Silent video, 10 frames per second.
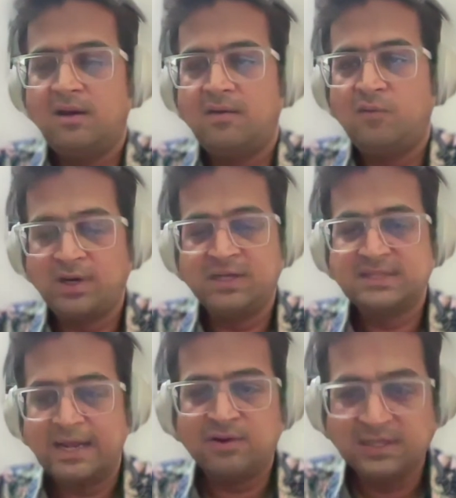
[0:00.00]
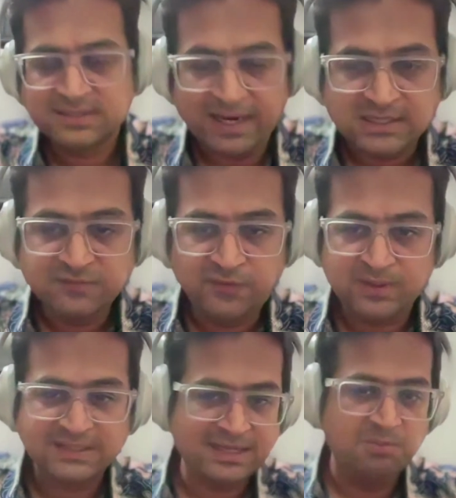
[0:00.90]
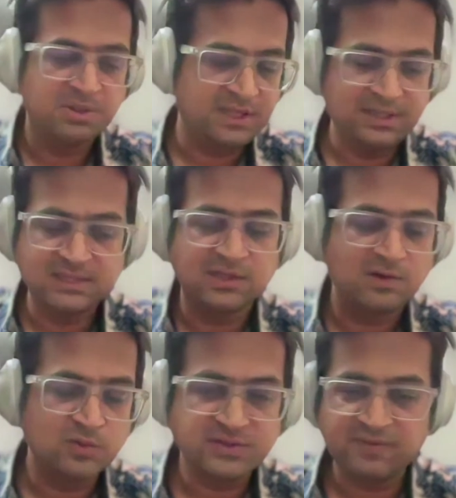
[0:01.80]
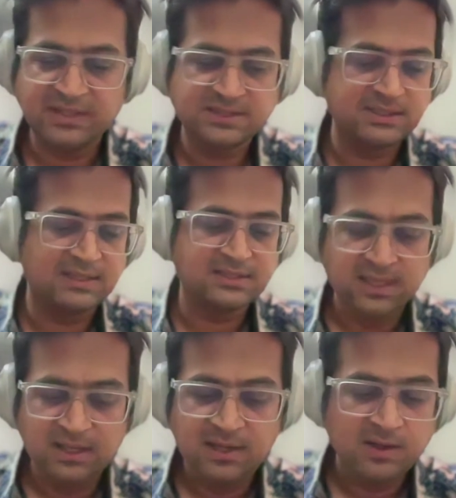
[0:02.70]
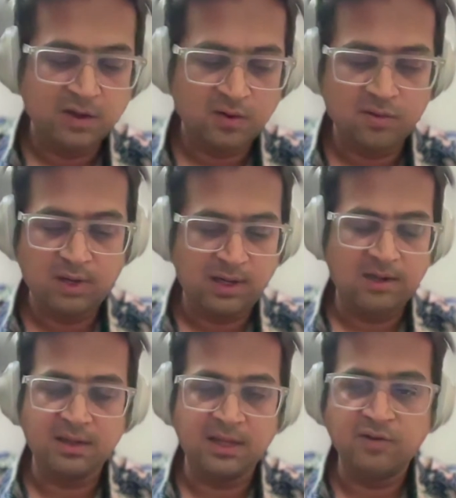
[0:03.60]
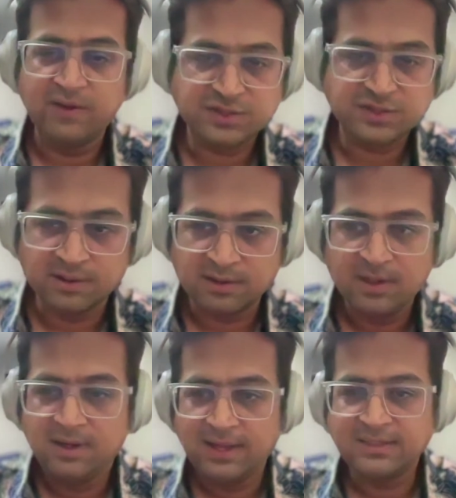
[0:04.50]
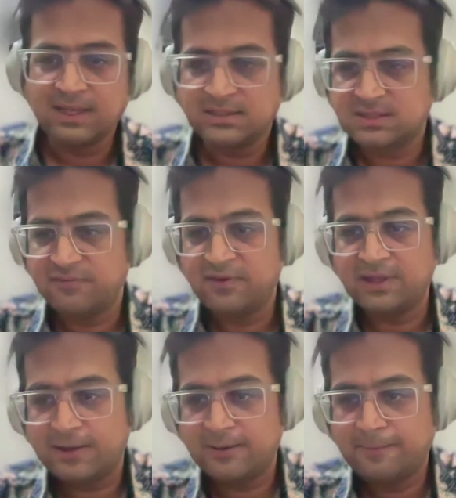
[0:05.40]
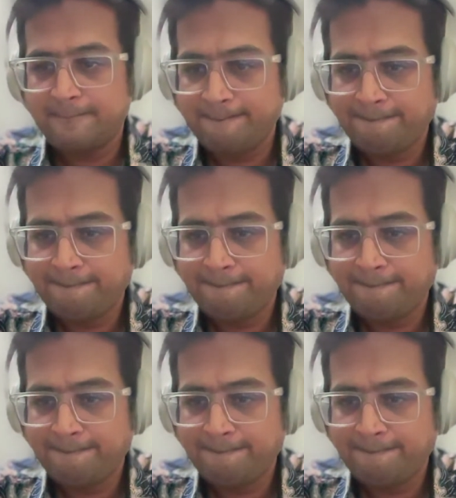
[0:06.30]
what design really stands for. That's empathy, that's inclusiveness, that's innovation and stuff like that.